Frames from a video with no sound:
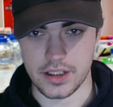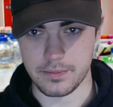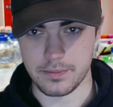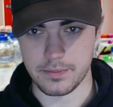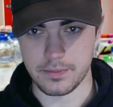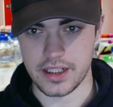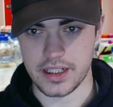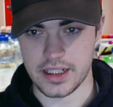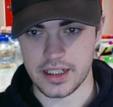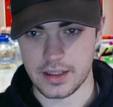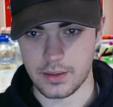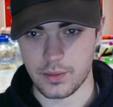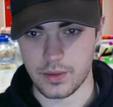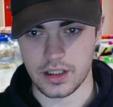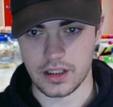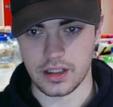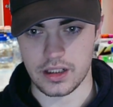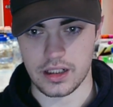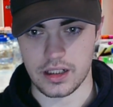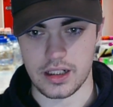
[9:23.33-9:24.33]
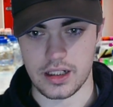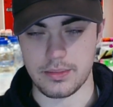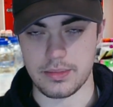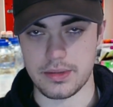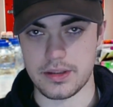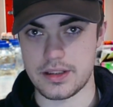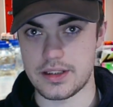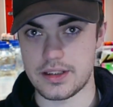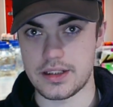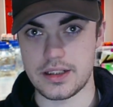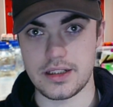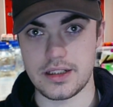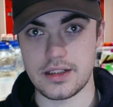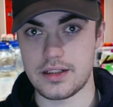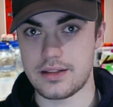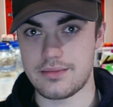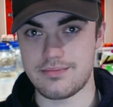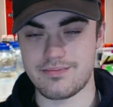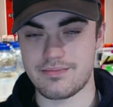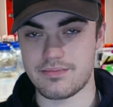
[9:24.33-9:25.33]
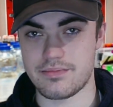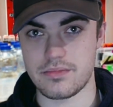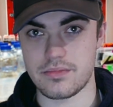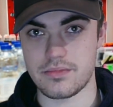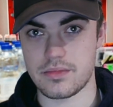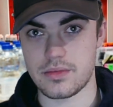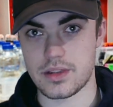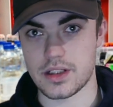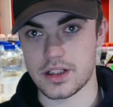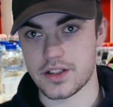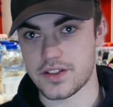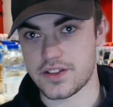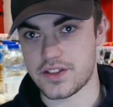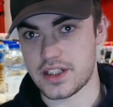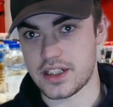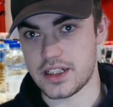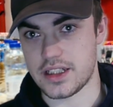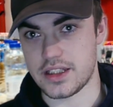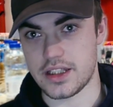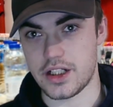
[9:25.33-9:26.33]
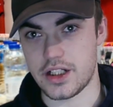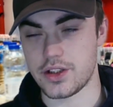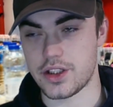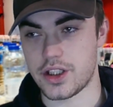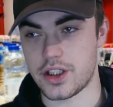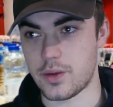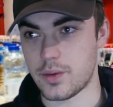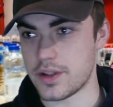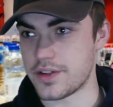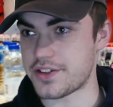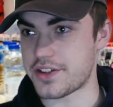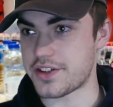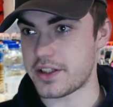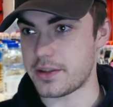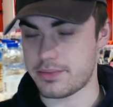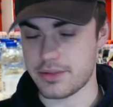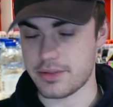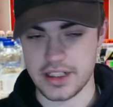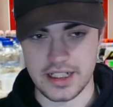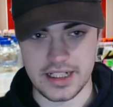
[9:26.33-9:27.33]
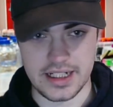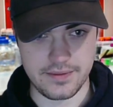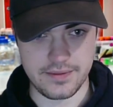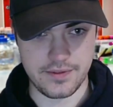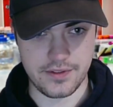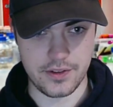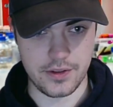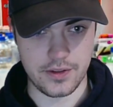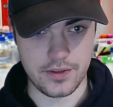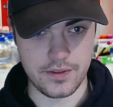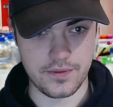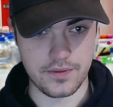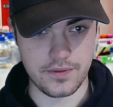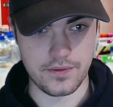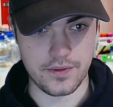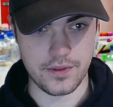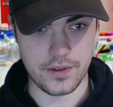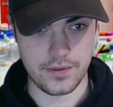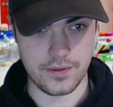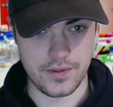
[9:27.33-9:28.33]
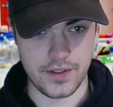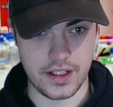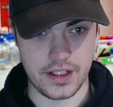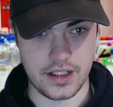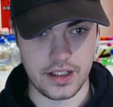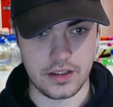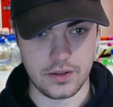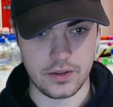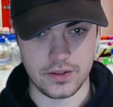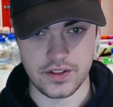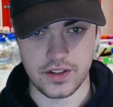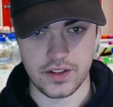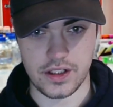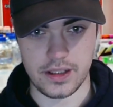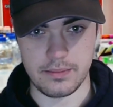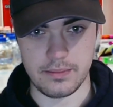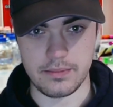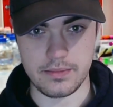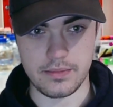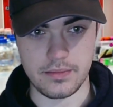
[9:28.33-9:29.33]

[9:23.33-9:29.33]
Being at one club, like I say, no one's going to break that for a very long time.